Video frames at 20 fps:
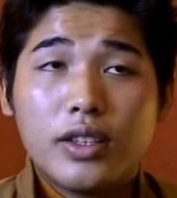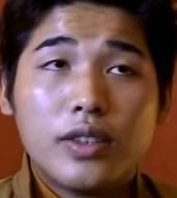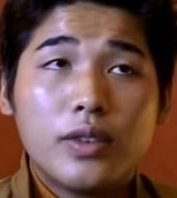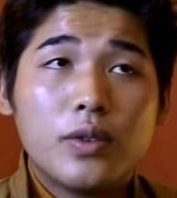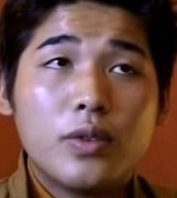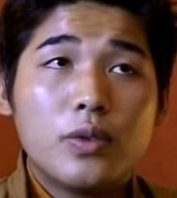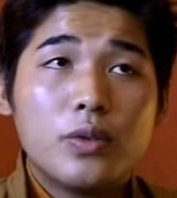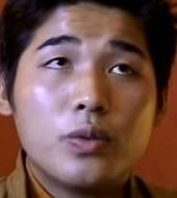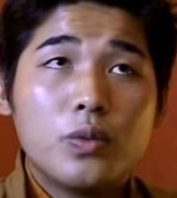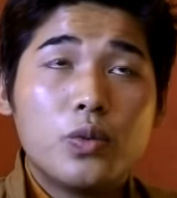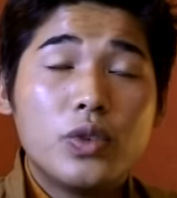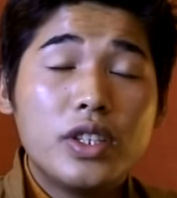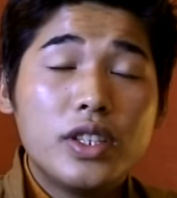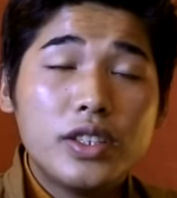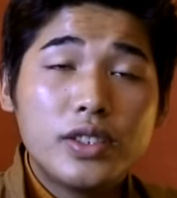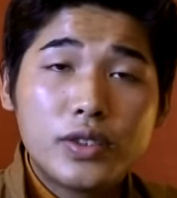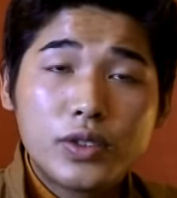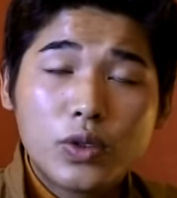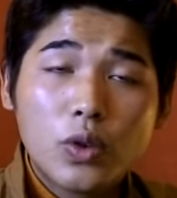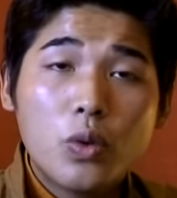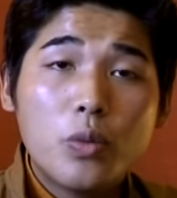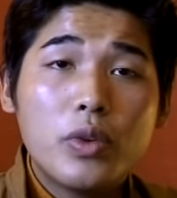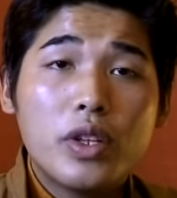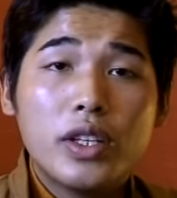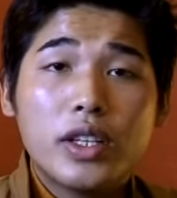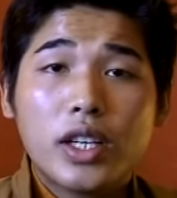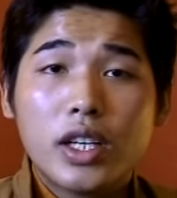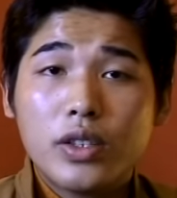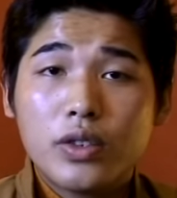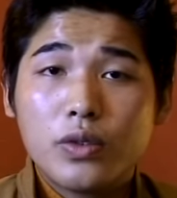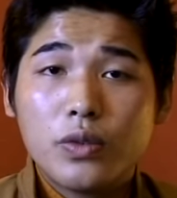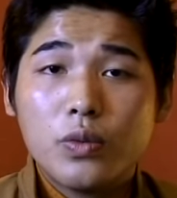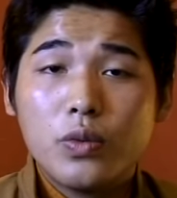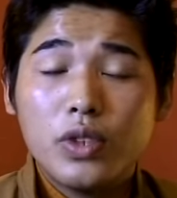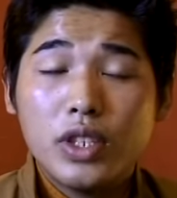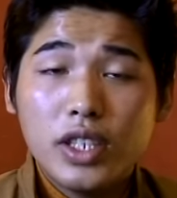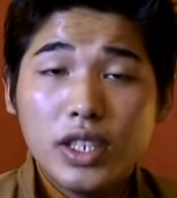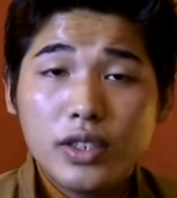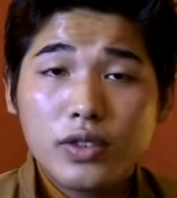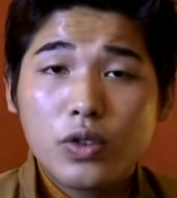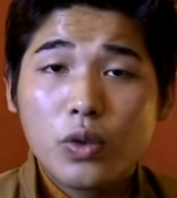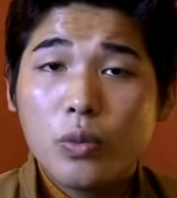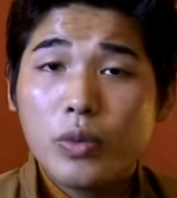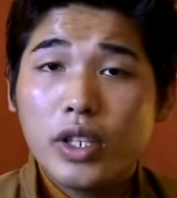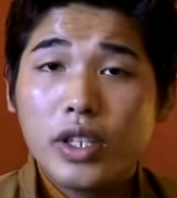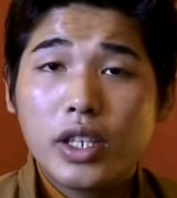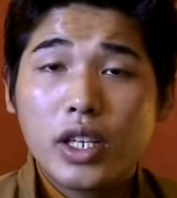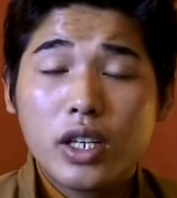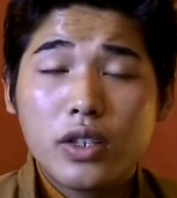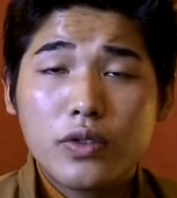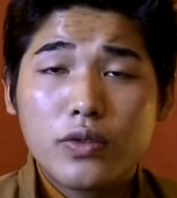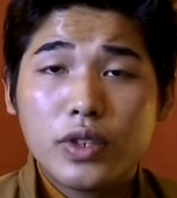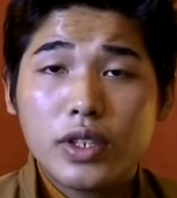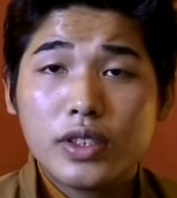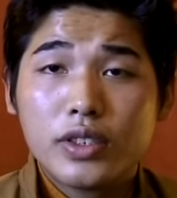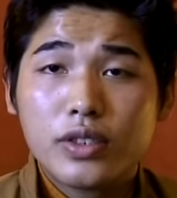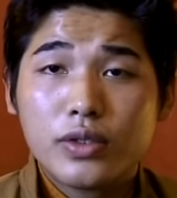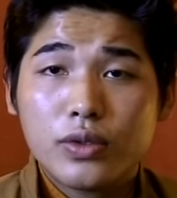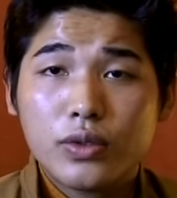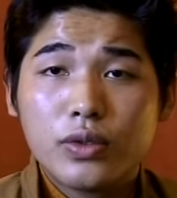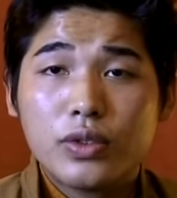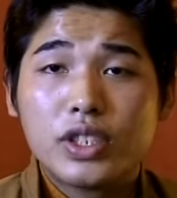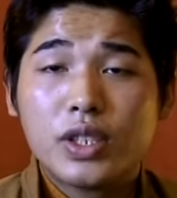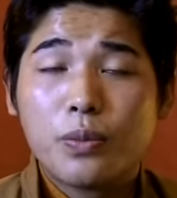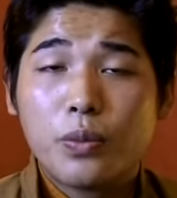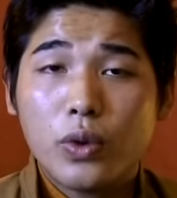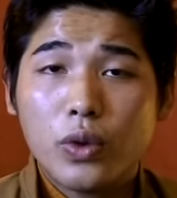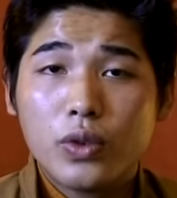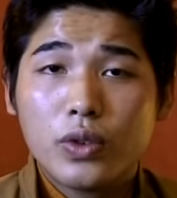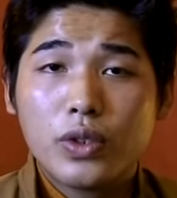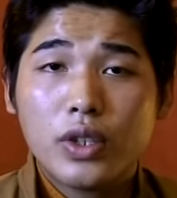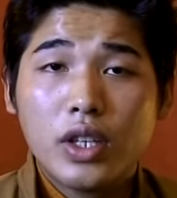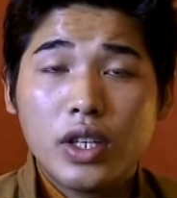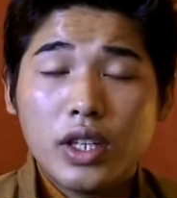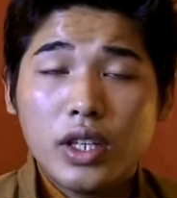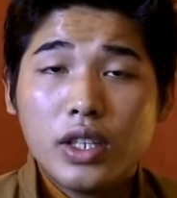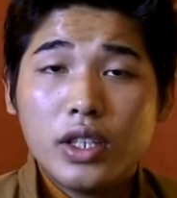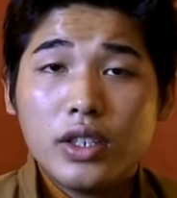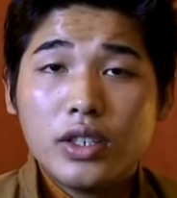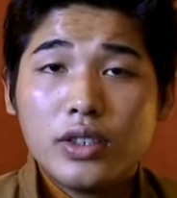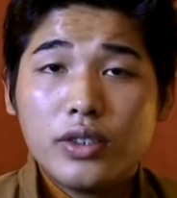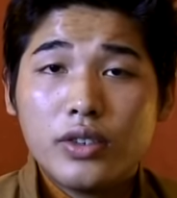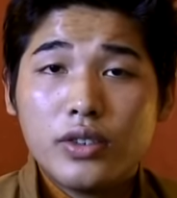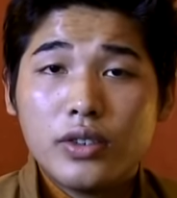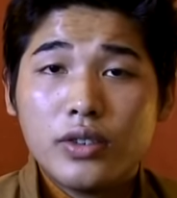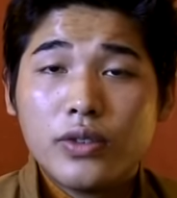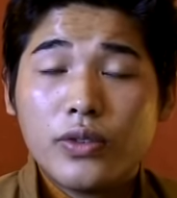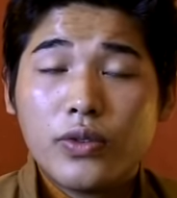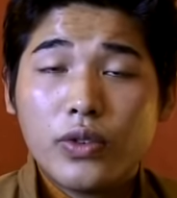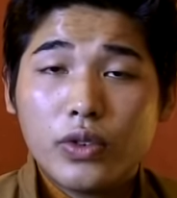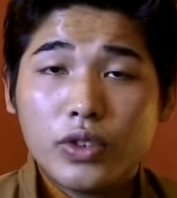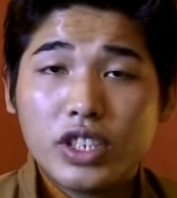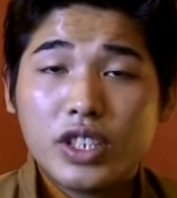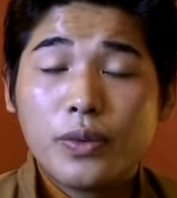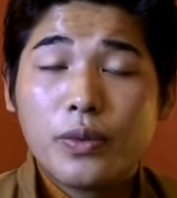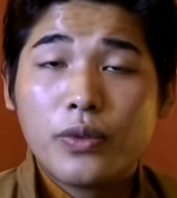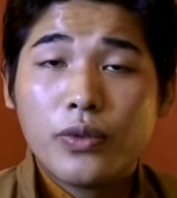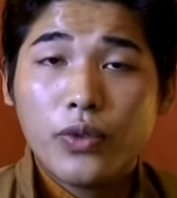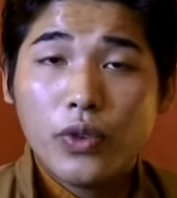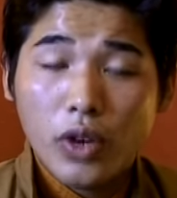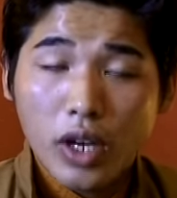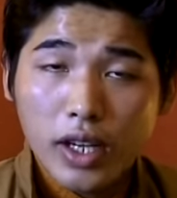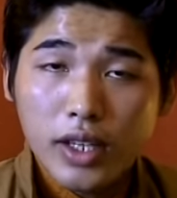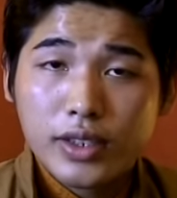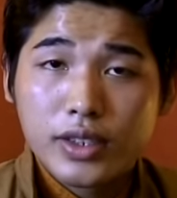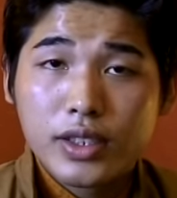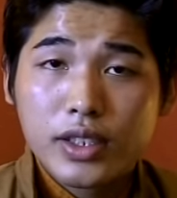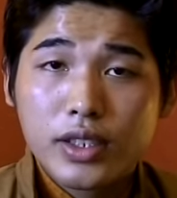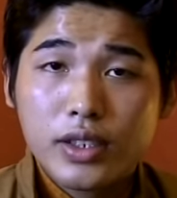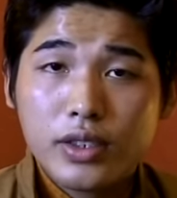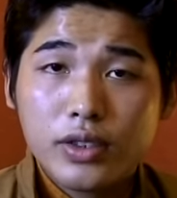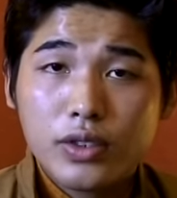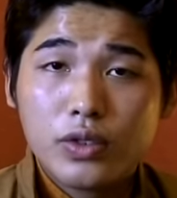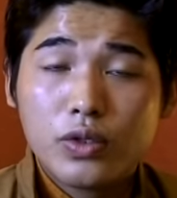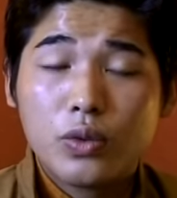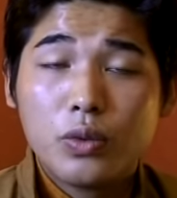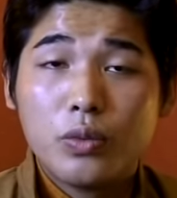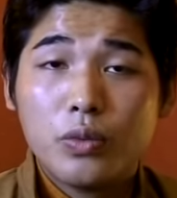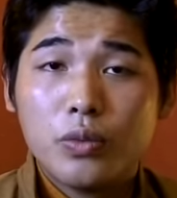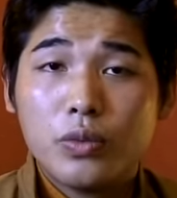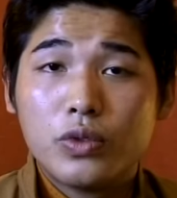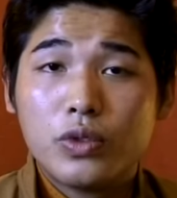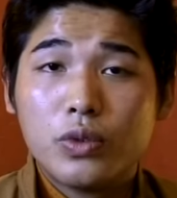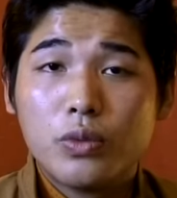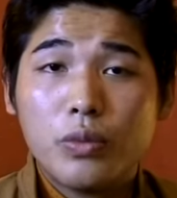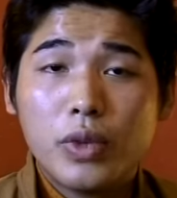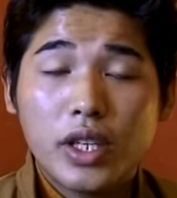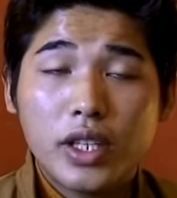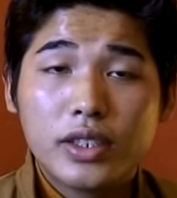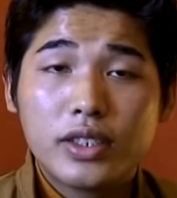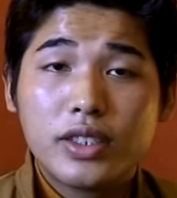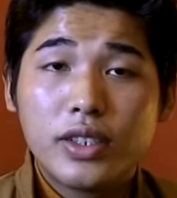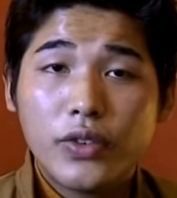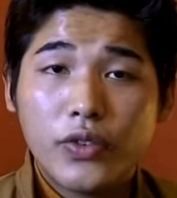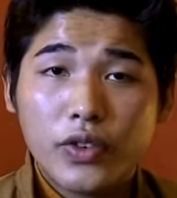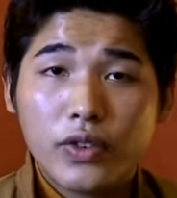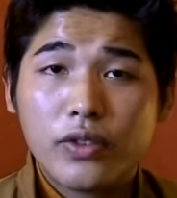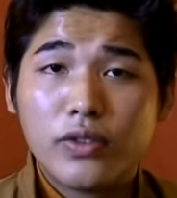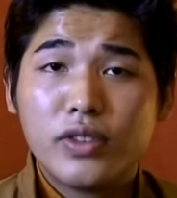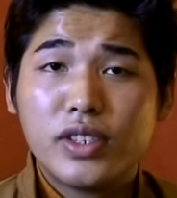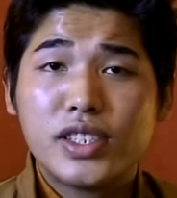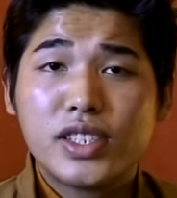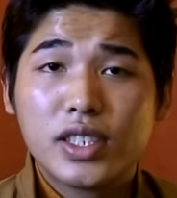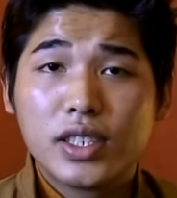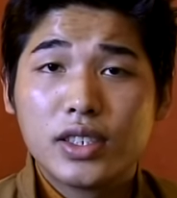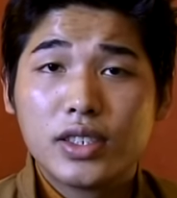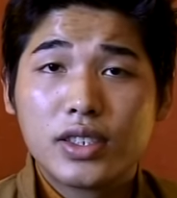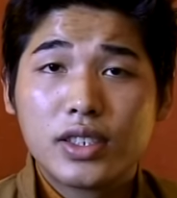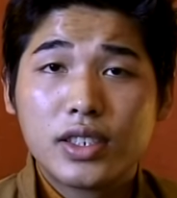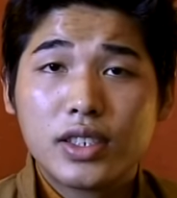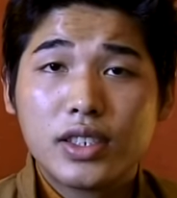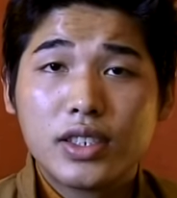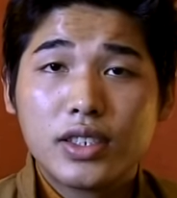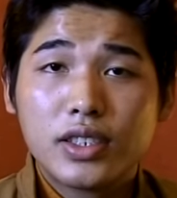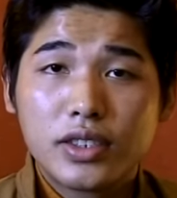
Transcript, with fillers: We need so many countries to support for us to make a different result.